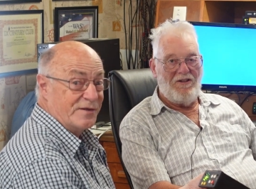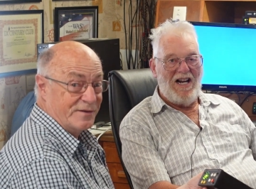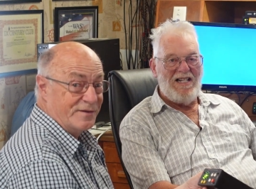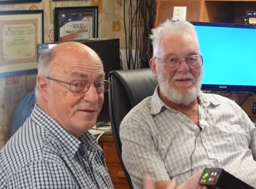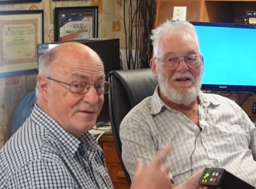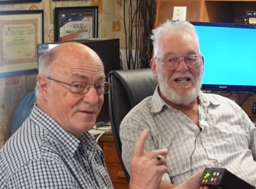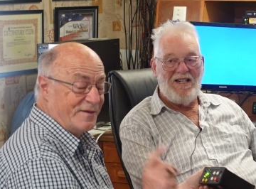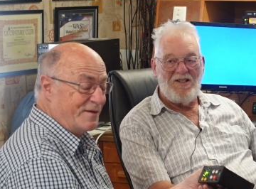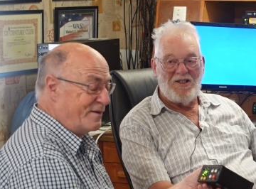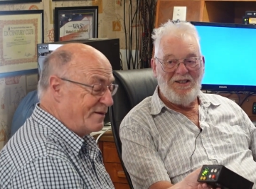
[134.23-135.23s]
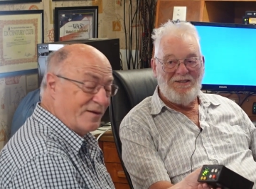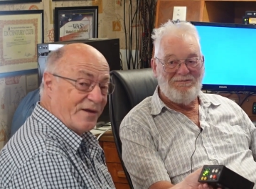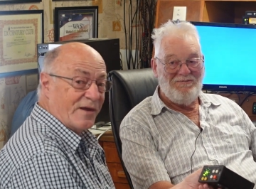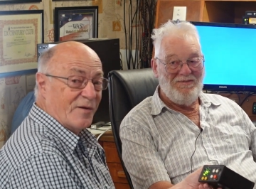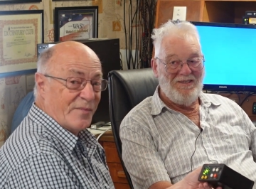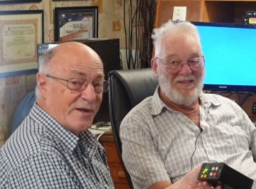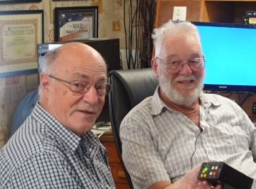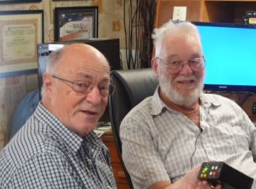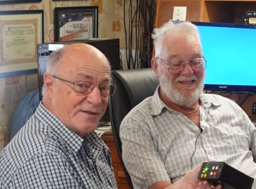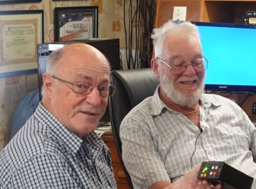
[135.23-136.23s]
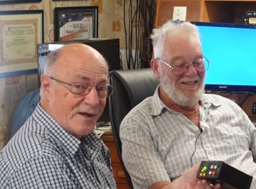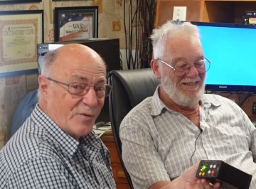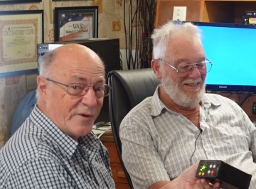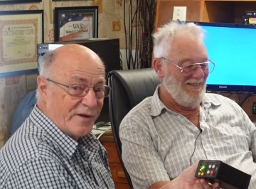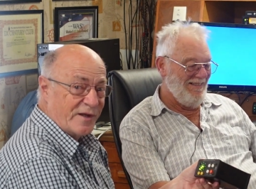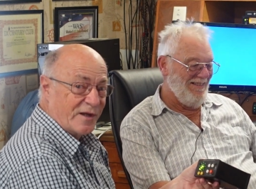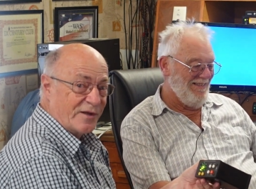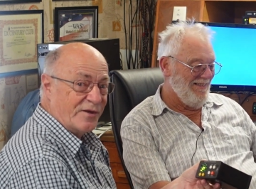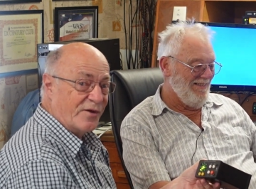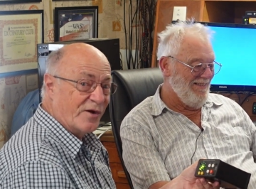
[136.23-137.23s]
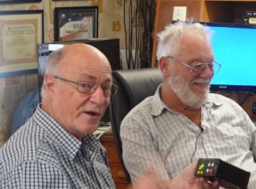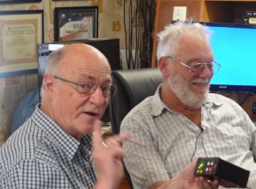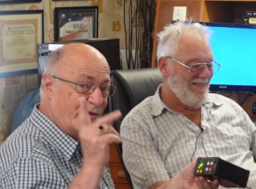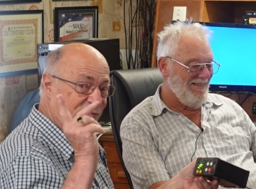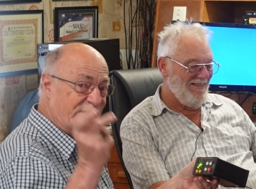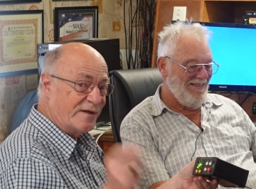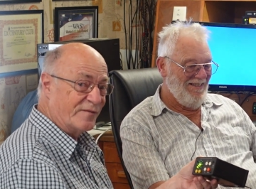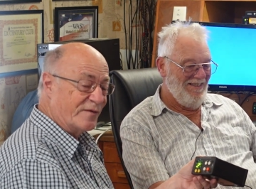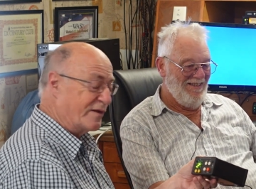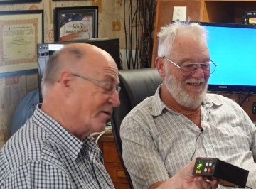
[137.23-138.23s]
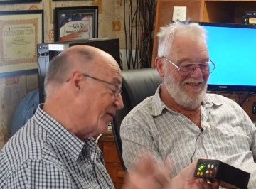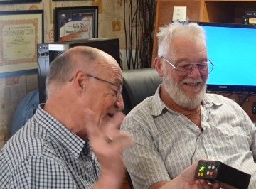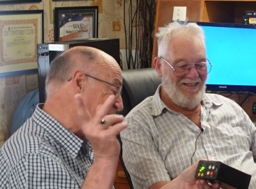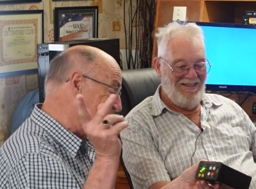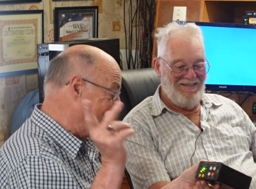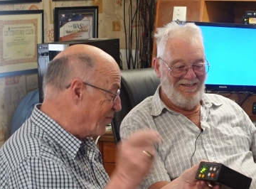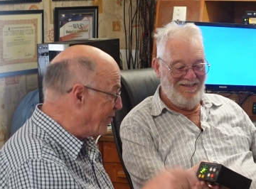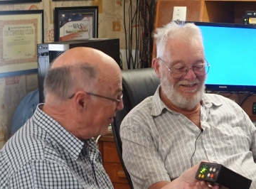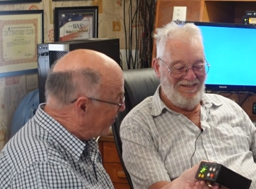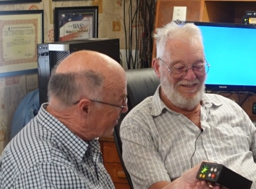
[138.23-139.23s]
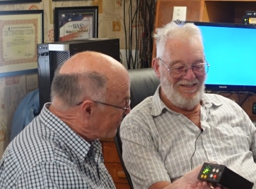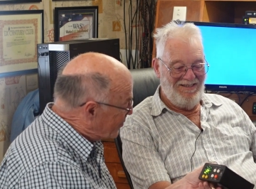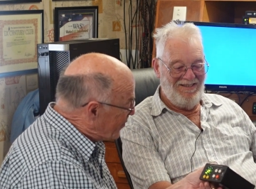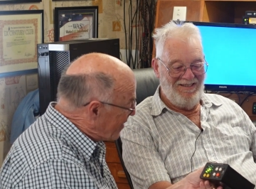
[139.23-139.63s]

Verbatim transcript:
Speaker 1: sort of 80 measures?
Speaker 2: Nick, our mate, uh, Z01 Italy United, you've seen a video on that uh, previous.